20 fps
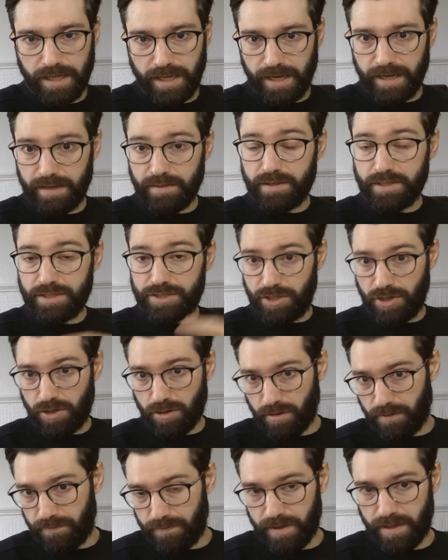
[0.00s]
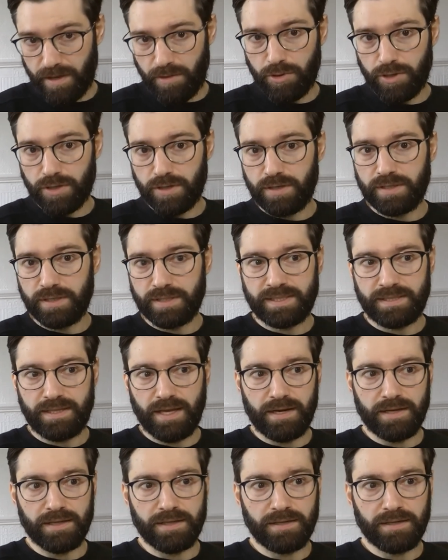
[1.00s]
in the geography that we're
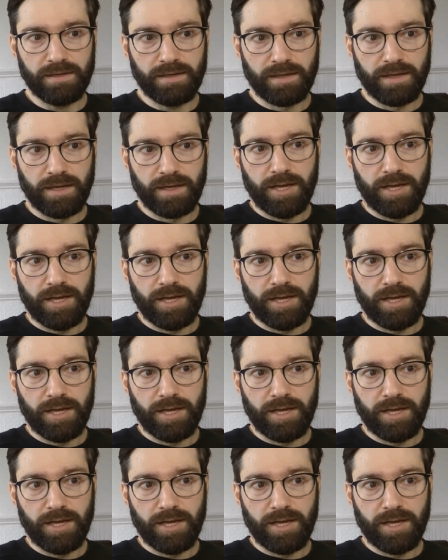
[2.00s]
studying,